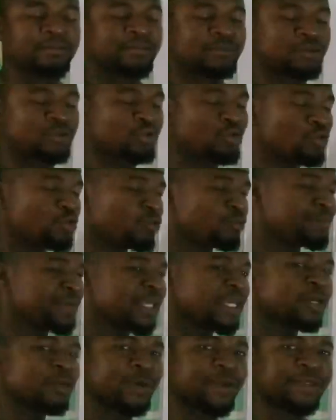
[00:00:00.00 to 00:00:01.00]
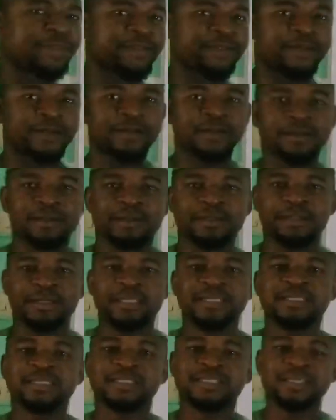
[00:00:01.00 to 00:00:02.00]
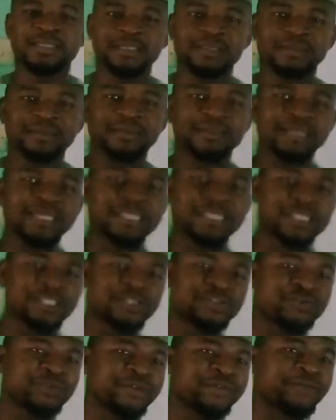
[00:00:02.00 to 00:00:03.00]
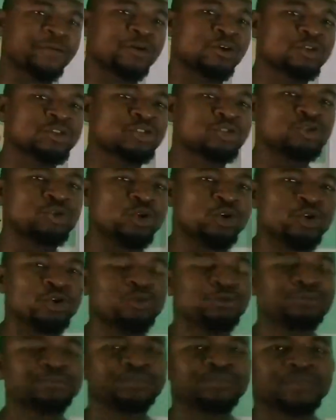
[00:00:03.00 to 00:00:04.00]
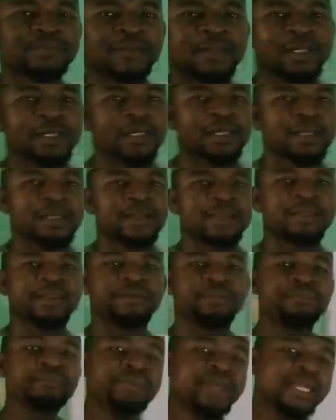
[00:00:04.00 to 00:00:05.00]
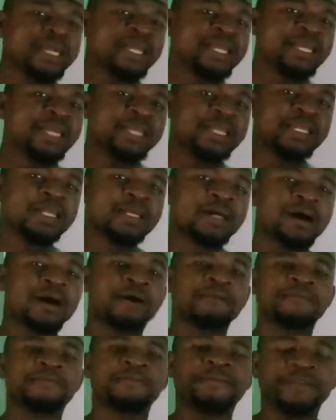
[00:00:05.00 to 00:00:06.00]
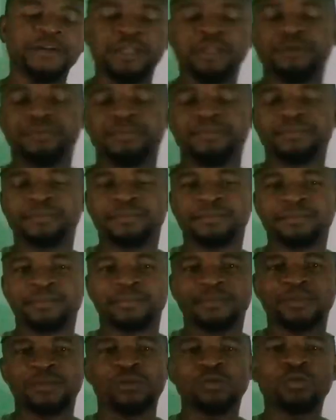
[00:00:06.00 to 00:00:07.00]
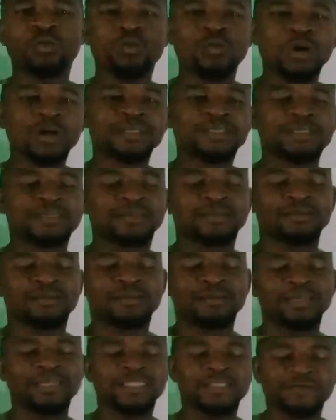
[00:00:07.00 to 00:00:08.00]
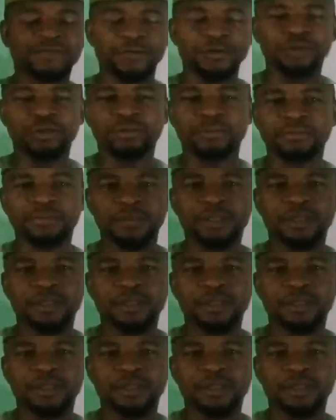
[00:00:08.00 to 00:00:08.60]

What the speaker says: To begin with, it is necessary for us to know the meaning of volume. What is volume?